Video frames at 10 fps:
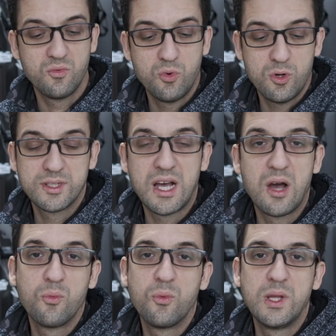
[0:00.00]
what I
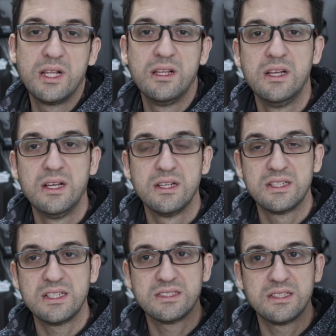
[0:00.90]
will
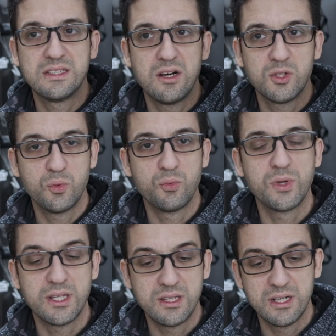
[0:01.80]
test it out
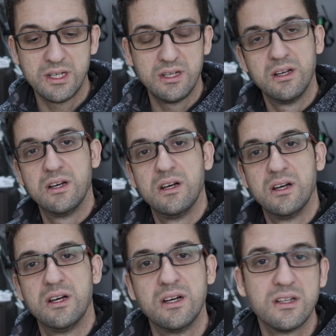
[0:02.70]
with
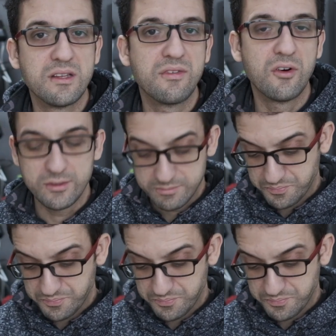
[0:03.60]
the phone.